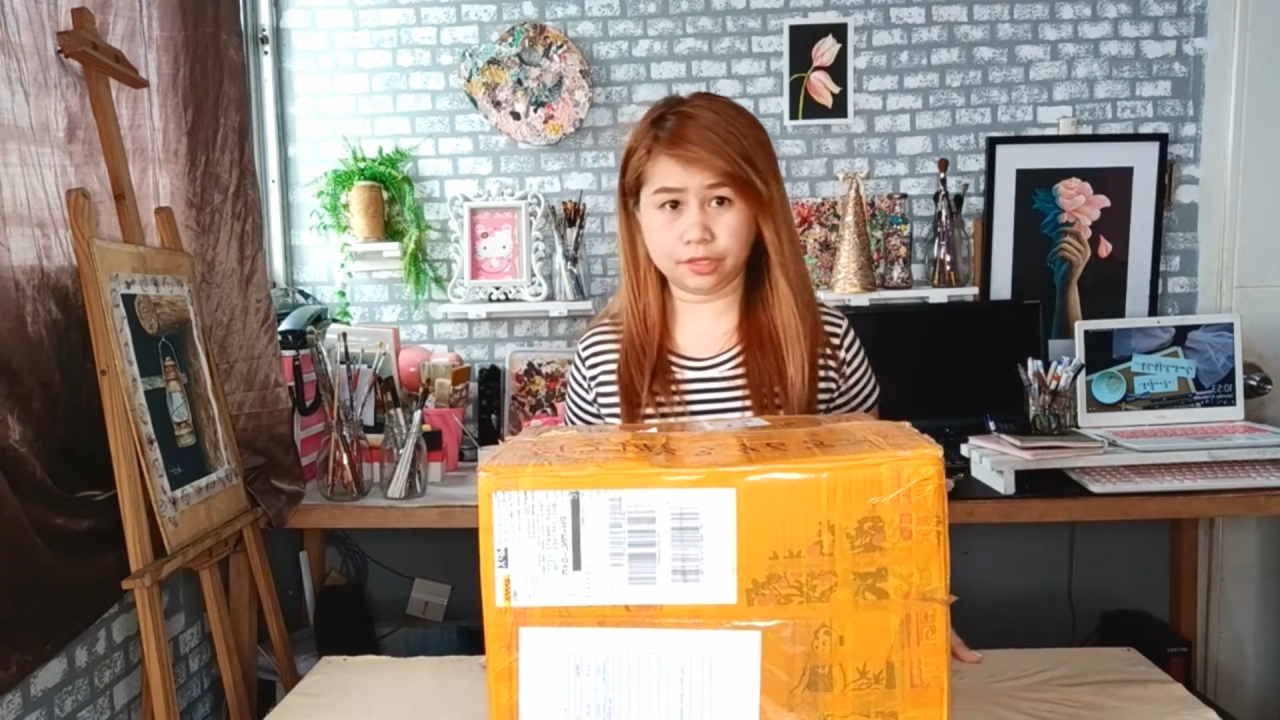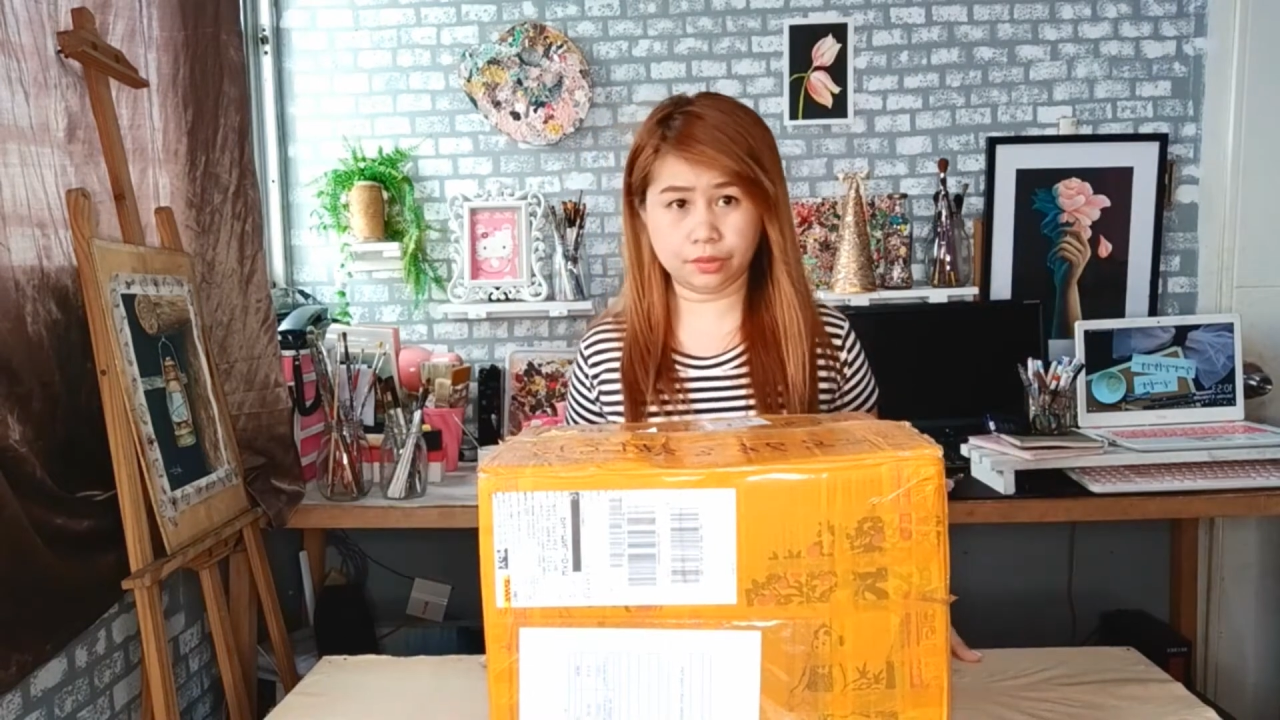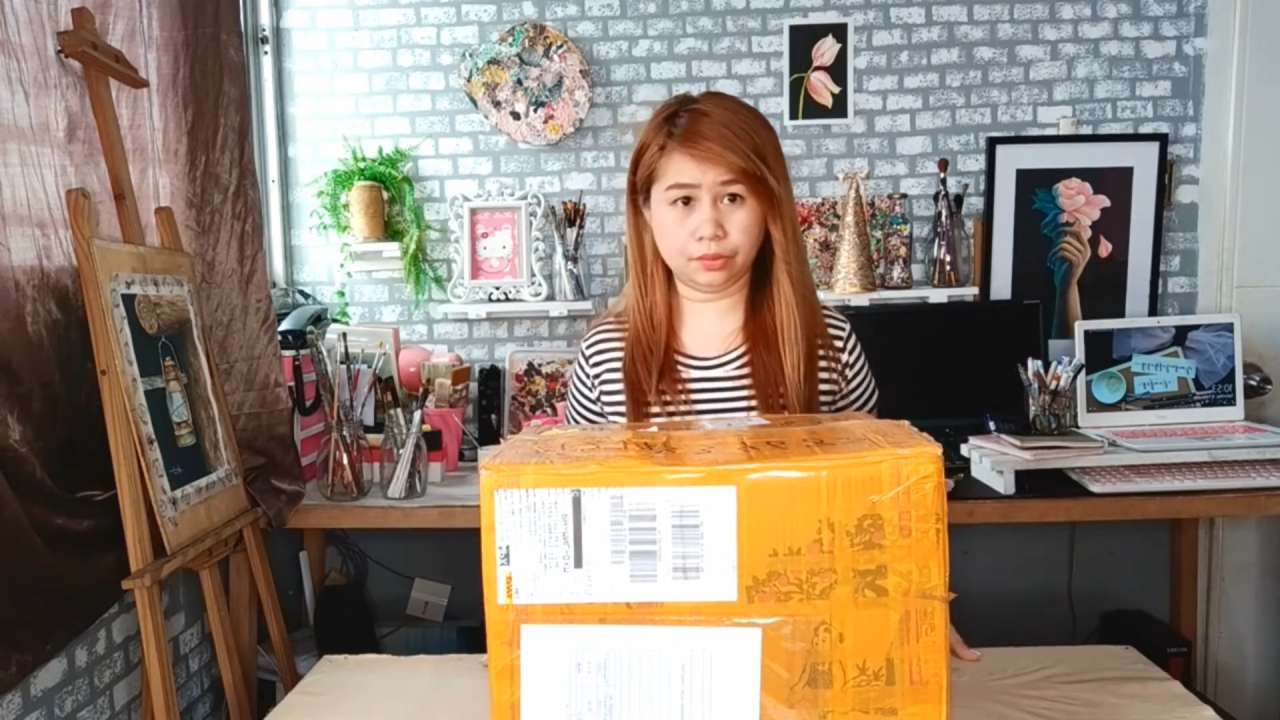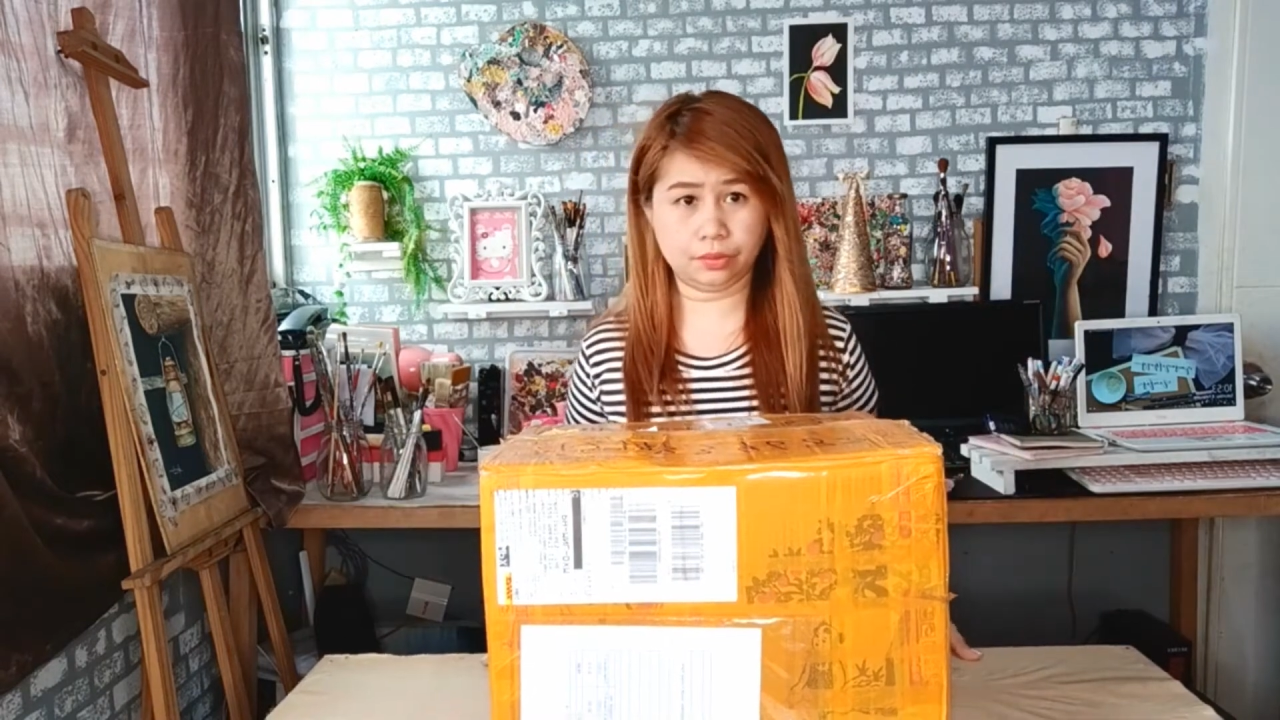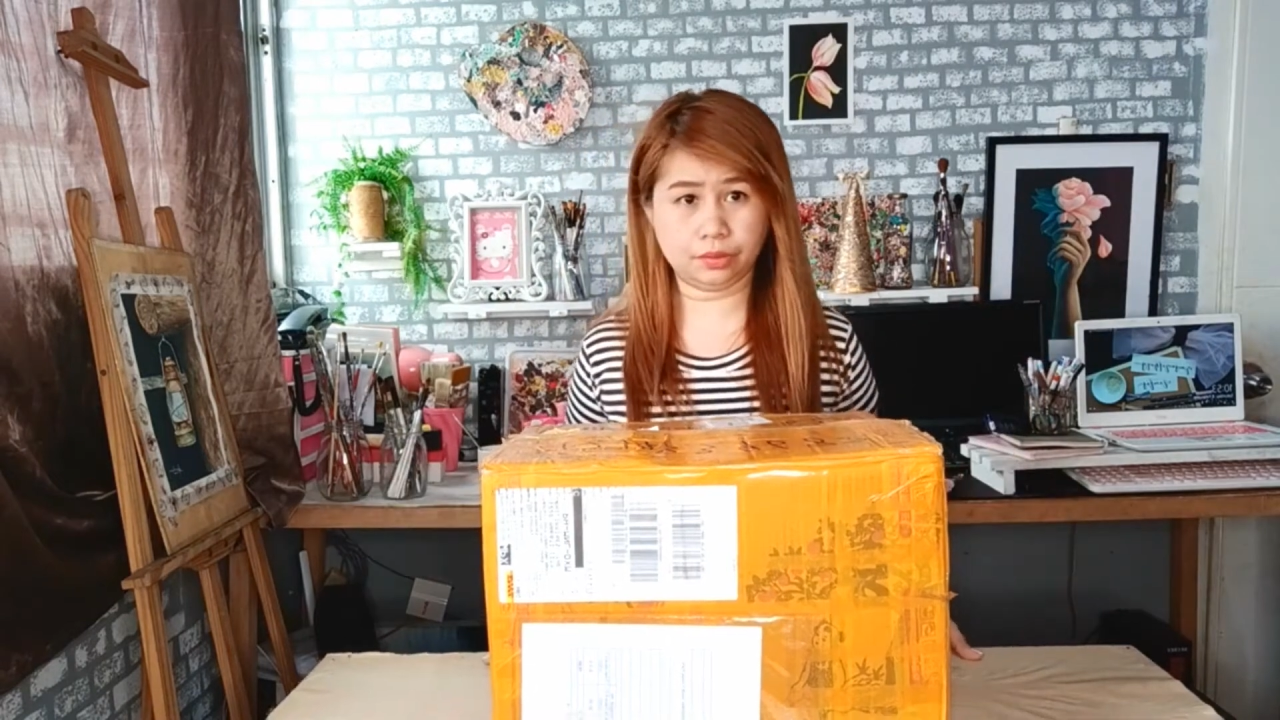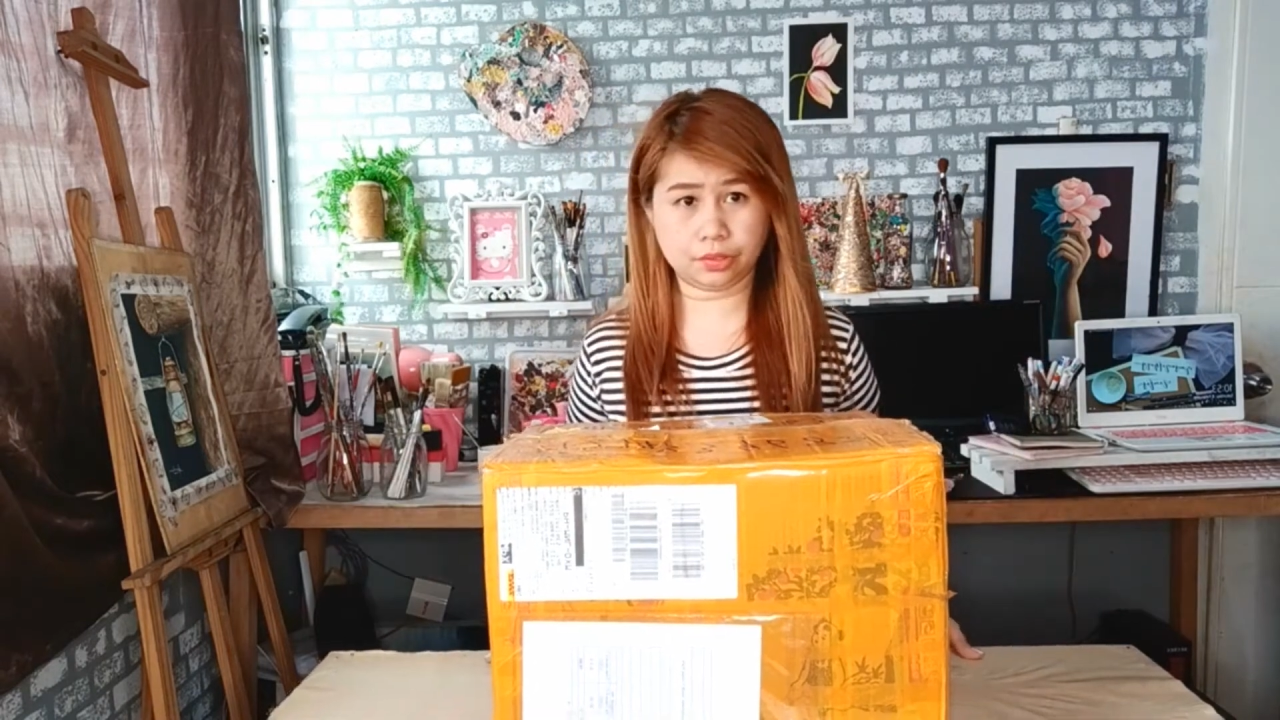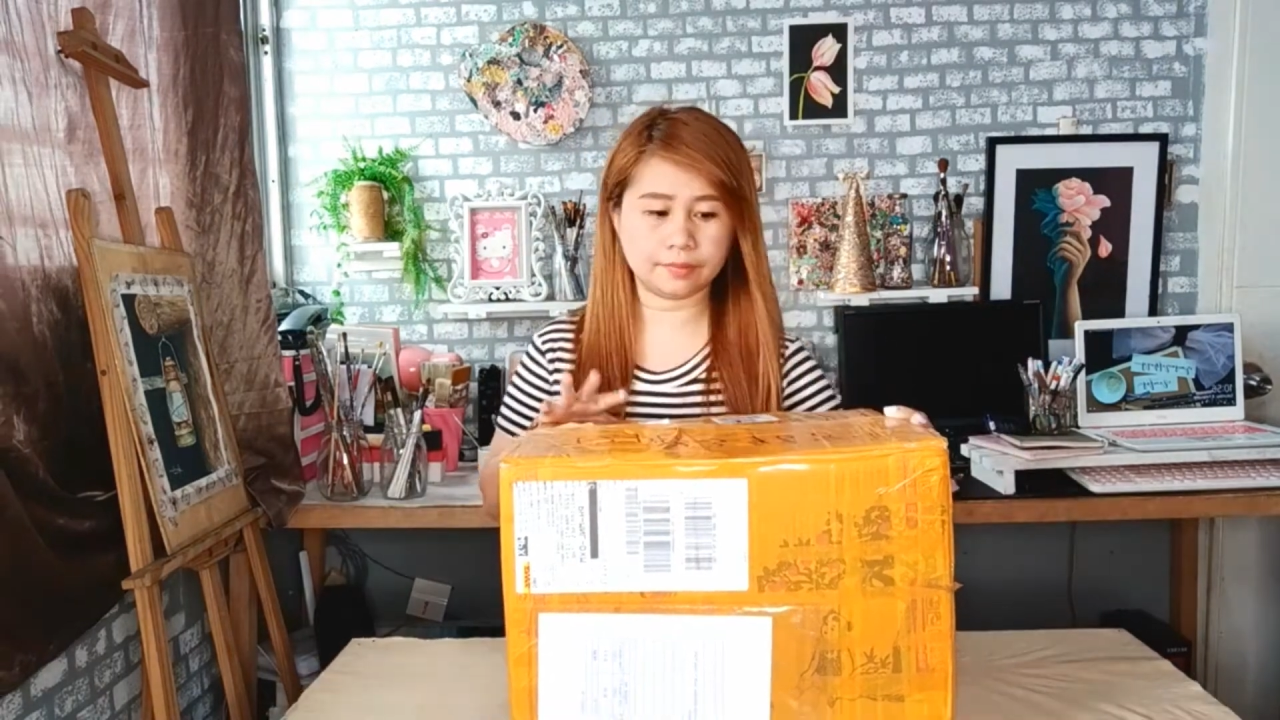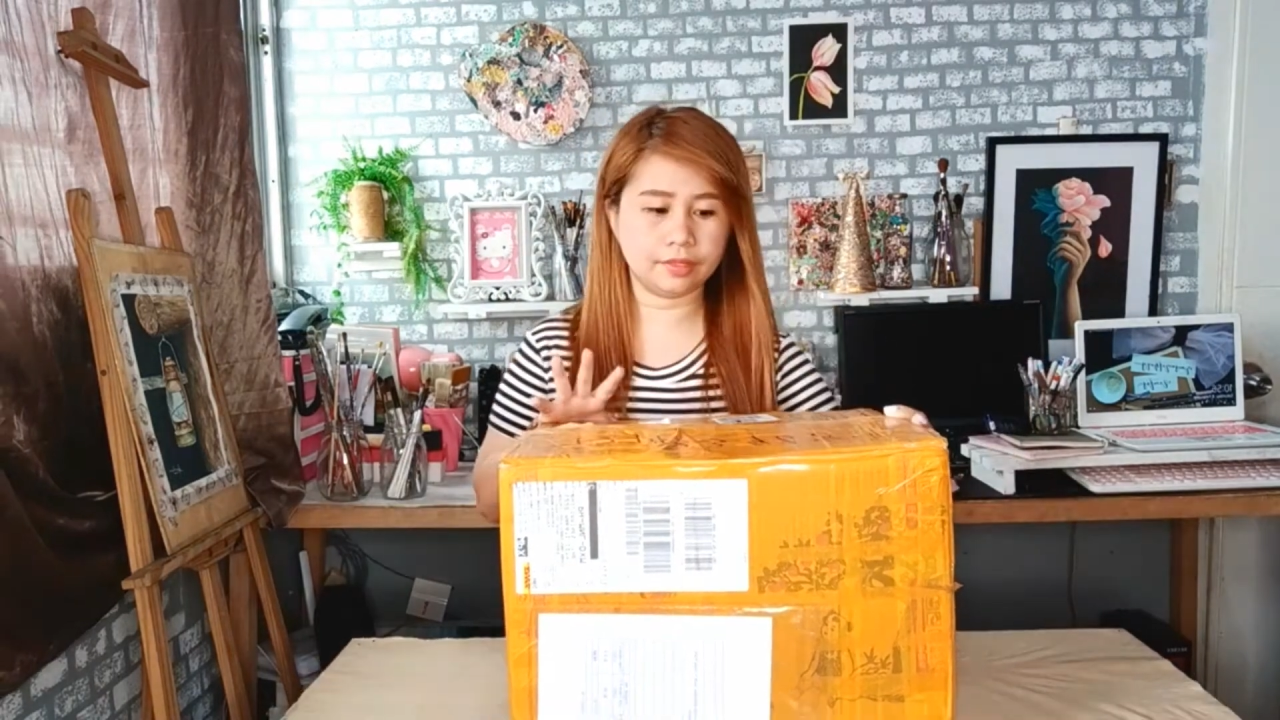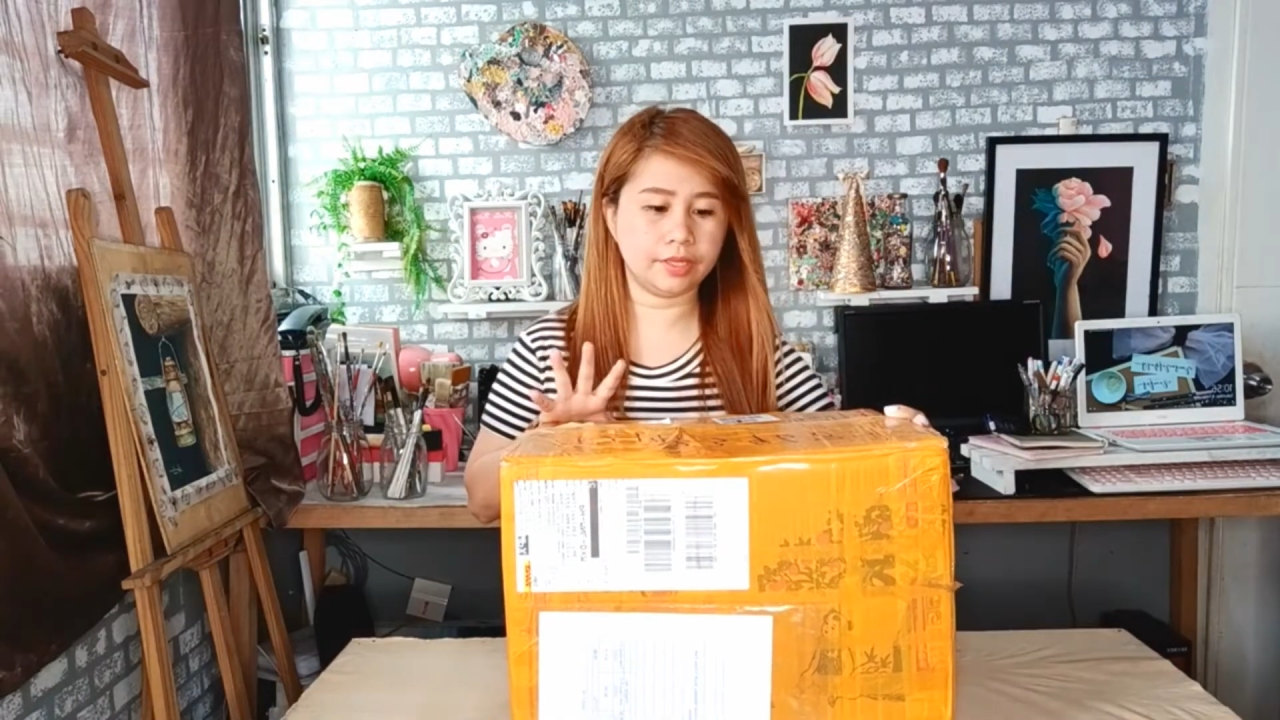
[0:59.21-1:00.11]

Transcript: huge.